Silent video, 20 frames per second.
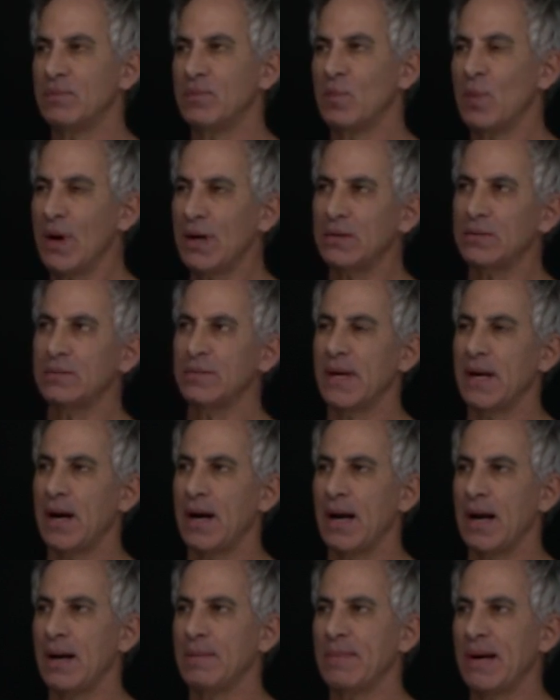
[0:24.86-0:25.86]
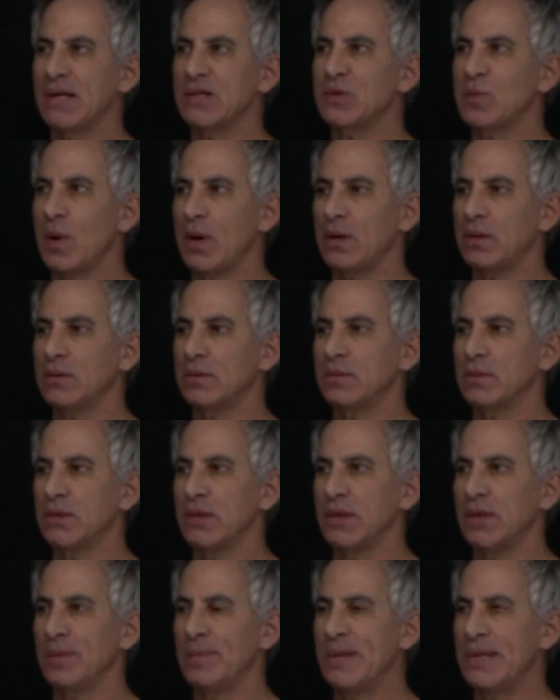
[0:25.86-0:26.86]
well, I, might as well,
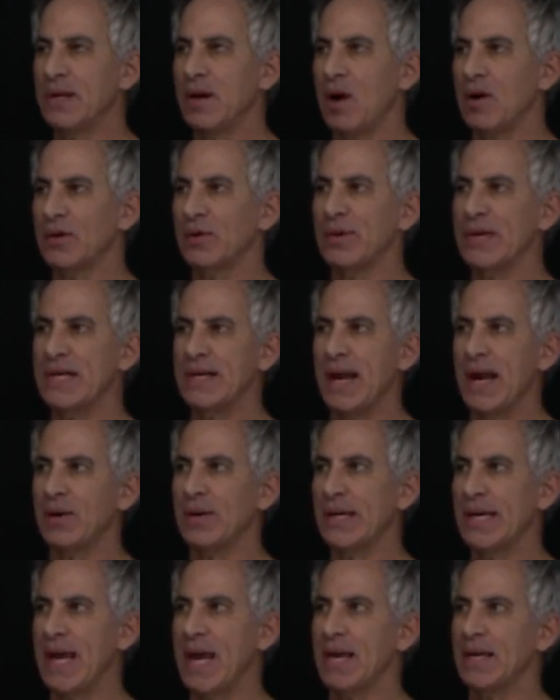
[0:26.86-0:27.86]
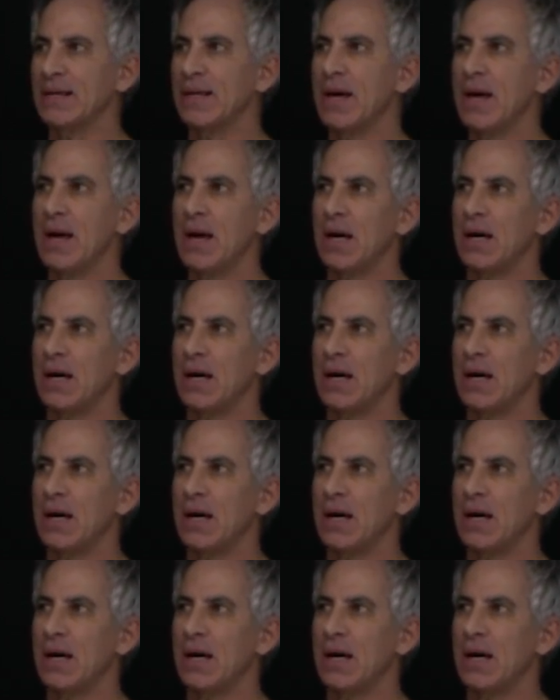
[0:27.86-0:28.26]
you know, be concrete now again.